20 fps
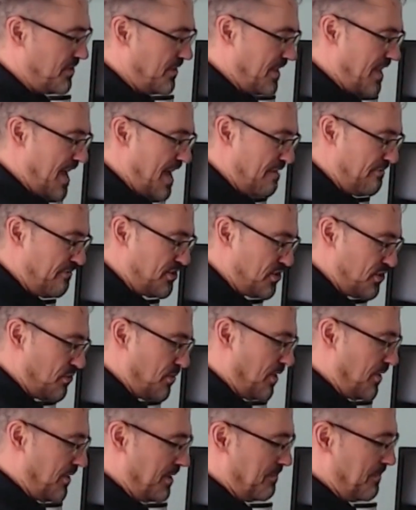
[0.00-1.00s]
there for
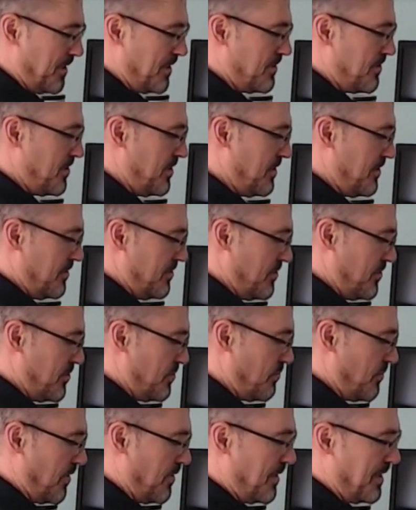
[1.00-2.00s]
scrolling, because you can just
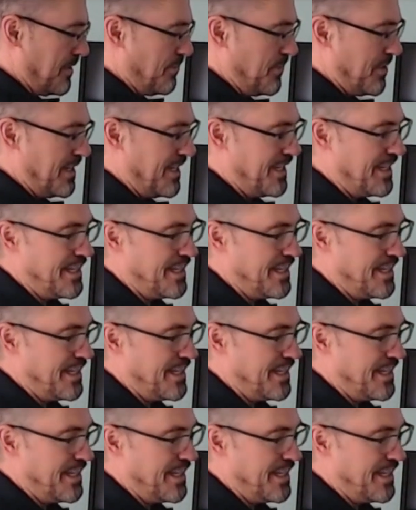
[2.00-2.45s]
scroll it really